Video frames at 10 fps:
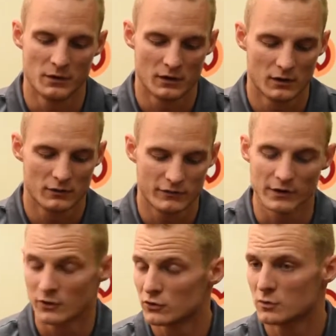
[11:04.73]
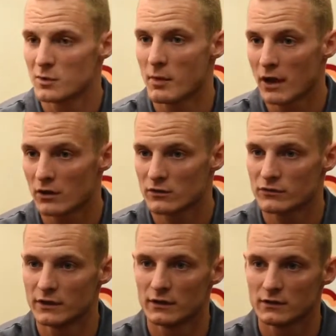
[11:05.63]
good to be back on the
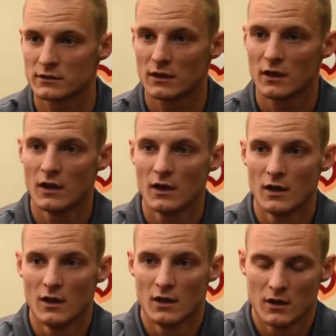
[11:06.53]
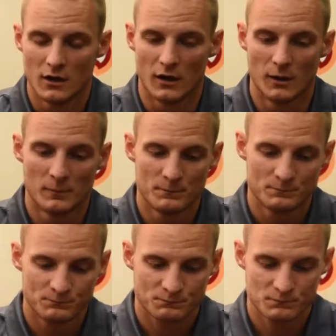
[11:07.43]
field.
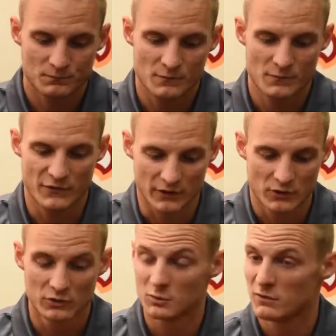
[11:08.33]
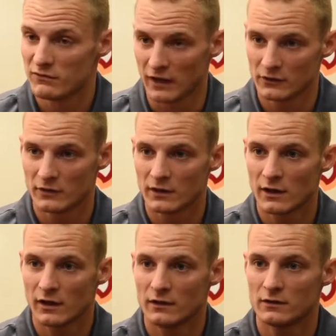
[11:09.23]
Felt good to be valued
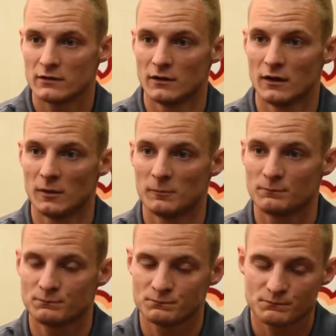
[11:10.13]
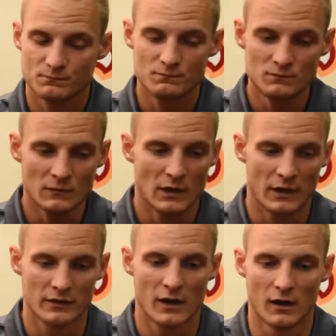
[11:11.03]
again.
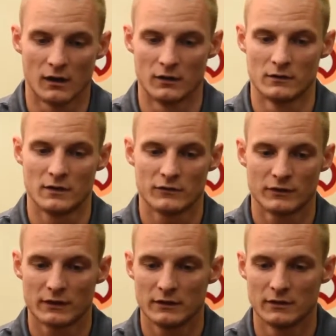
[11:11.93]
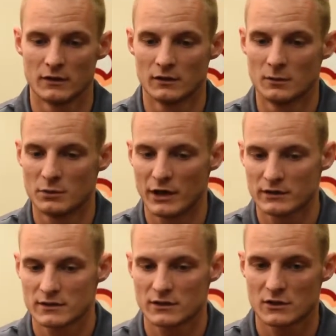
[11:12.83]
And yeah, and definitely the
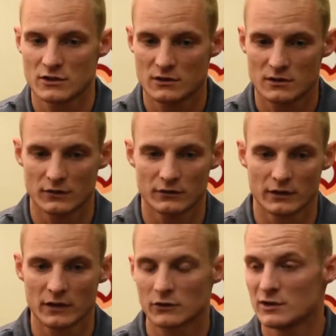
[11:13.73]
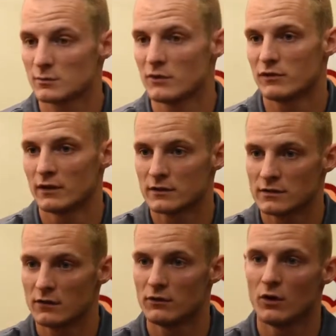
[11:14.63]
practice sessions definitely increased my fitness
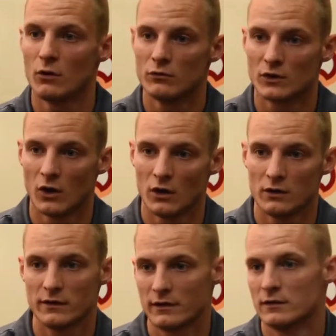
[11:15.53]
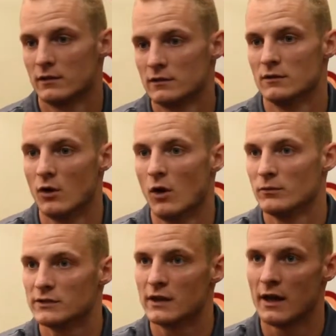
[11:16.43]
level overall. That
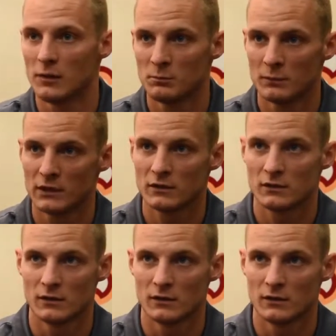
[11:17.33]
obviously helped me